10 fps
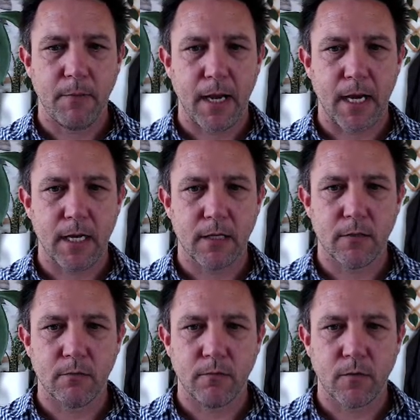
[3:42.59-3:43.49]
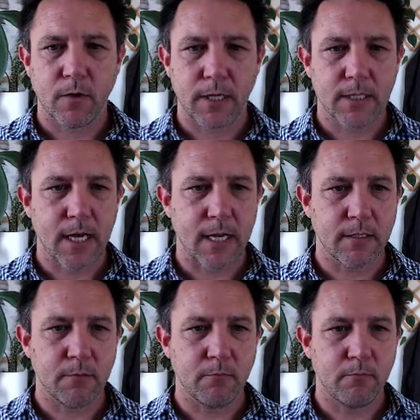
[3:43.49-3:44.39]
and we've got these
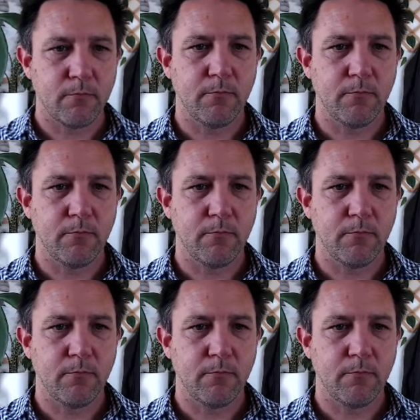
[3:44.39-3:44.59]
custom